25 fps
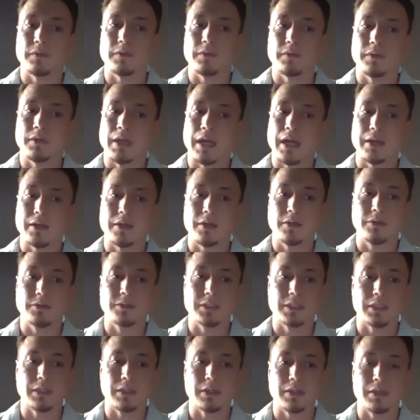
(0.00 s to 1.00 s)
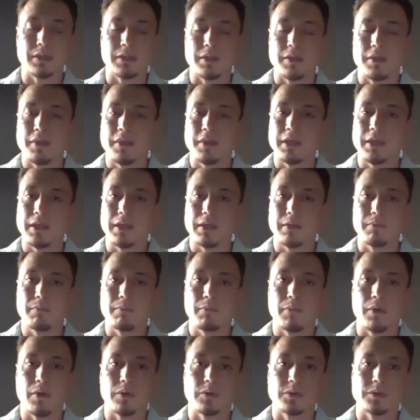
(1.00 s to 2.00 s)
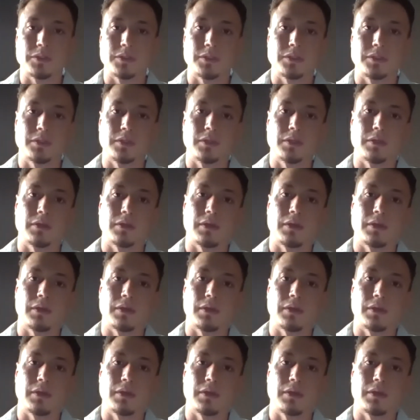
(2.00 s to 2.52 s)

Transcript: not using the most